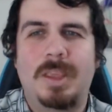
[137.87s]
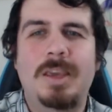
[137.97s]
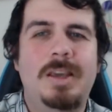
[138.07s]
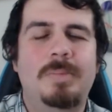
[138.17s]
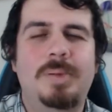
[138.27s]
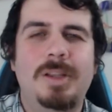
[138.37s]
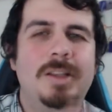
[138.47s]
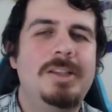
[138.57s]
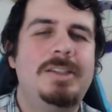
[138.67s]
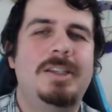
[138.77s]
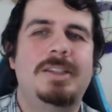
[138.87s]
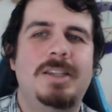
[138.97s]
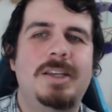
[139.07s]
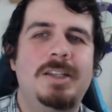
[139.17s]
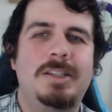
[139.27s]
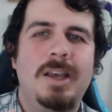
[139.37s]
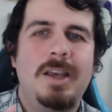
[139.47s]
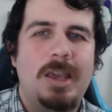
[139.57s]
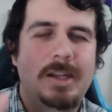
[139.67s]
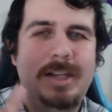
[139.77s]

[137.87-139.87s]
He completely succeeds in